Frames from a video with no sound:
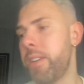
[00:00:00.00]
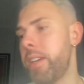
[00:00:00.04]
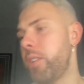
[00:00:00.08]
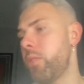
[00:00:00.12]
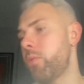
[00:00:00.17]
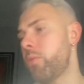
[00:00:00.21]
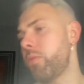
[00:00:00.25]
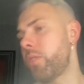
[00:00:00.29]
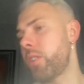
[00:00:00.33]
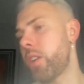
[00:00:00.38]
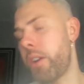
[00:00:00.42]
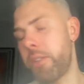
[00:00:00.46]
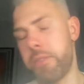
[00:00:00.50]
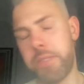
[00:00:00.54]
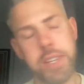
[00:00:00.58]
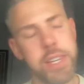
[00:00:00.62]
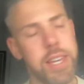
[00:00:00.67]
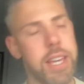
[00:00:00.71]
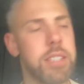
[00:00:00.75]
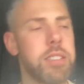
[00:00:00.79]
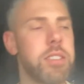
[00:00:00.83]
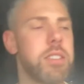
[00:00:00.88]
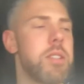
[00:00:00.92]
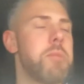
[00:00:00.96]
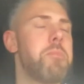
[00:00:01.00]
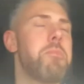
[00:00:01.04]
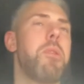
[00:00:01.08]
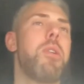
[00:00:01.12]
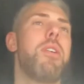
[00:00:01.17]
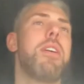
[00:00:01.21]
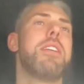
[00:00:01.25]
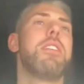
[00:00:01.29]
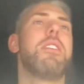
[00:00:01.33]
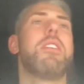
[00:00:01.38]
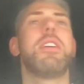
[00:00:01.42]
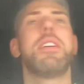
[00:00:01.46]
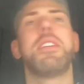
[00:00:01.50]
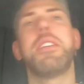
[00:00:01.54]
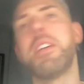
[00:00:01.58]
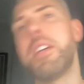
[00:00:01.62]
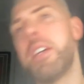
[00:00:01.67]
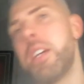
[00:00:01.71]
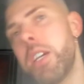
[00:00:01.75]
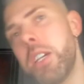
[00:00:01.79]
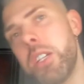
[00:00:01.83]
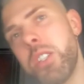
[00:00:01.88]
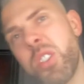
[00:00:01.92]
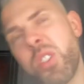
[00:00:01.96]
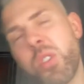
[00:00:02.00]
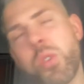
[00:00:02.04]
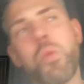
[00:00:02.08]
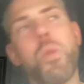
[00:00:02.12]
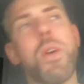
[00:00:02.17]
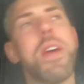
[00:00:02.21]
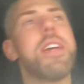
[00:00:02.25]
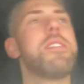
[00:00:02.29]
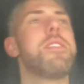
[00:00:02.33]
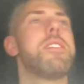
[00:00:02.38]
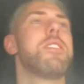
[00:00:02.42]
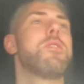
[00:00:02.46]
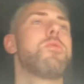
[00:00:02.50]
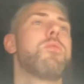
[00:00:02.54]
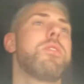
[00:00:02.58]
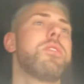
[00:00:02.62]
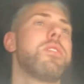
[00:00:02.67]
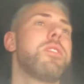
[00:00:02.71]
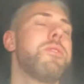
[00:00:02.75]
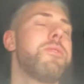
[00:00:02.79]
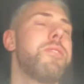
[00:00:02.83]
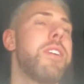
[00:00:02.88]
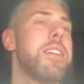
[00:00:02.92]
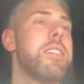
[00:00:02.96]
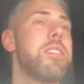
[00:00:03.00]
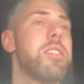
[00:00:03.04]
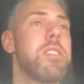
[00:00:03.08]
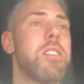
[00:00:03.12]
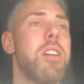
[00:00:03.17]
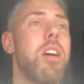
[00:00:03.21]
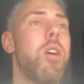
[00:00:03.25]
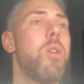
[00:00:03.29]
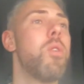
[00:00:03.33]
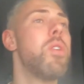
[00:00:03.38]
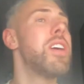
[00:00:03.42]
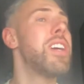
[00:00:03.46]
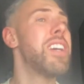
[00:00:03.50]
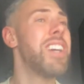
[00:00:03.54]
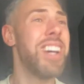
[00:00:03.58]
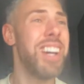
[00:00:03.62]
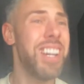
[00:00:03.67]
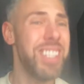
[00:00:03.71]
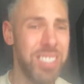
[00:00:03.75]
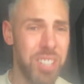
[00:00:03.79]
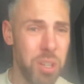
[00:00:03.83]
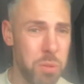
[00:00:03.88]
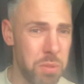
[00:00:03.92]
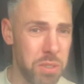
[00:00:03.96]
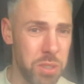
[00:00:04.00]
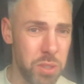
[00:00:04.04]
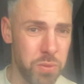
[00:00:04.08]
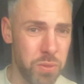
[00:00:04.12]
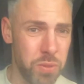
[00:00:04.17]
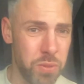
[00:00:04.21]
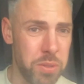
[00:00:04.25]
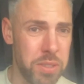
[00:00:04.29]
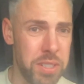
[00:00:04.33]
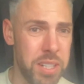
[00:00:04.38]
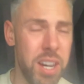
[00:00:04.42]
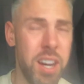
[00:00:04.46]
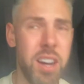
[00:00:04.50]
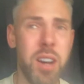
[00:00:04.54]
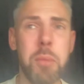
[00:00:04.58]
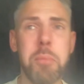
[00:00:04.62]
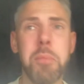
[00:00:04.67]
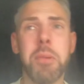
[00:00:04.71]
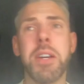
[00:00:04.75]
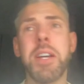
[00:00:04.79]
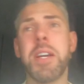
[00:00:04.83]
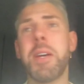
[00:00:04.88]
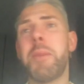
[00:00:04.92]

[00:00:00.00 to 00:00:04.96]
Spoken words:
Norton Cuffy gets to the byline, squares it across the face of goal, and no one's following it up.